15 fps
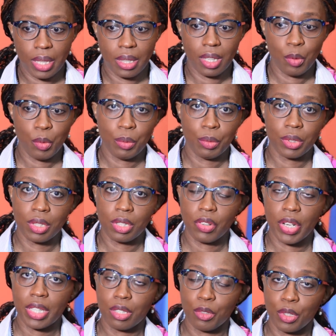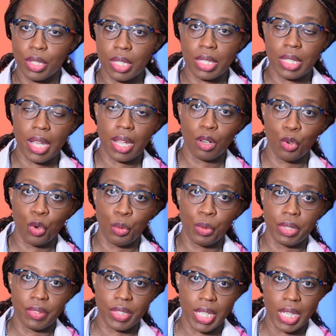I think we will try to understand who
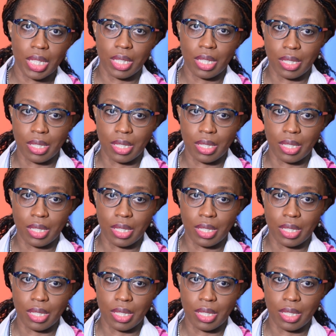would have taken